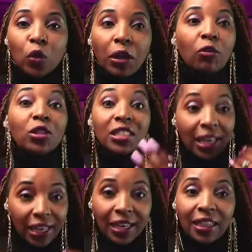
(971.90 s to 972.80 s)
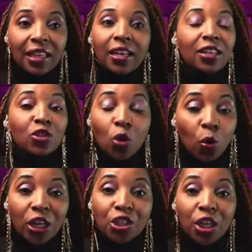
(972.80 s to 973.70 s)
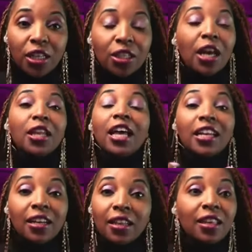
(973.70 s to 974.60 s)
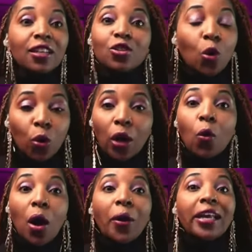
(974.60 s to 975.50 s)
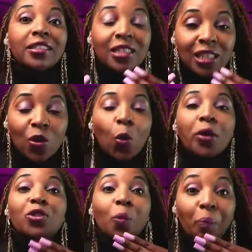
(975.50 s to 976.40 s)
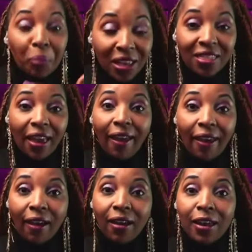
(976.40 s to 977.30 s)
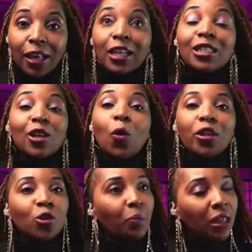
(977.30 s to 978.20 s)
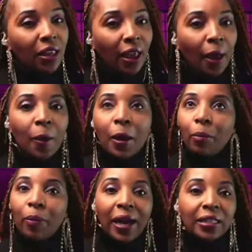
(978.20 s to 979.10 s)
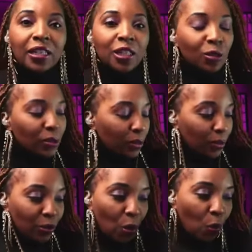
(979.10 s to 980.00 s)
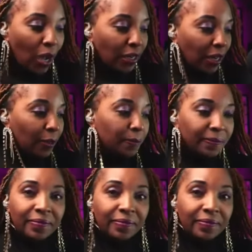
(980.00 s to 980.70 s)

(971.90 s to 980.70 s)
Okay, because the inner thing is not going to change. That inner thing is not going to go away. It's still going to be there. It's still going to be there. But this, no wonder,